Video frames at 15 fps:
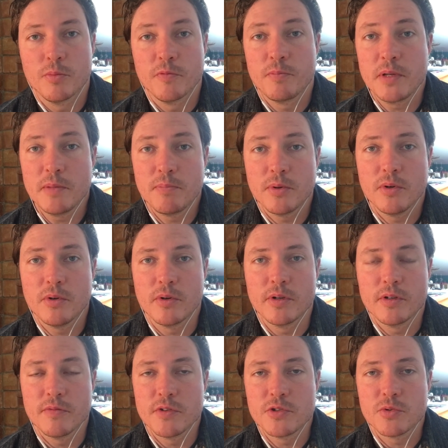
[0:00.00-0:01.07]
of people or
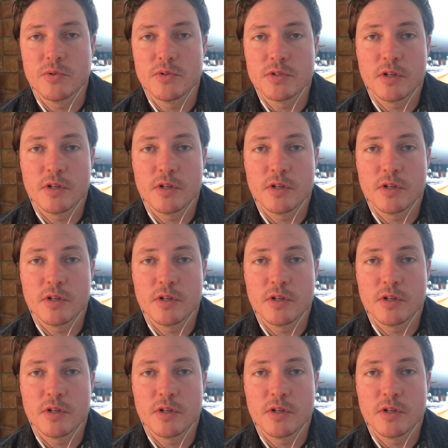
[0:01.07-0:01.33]
individuals.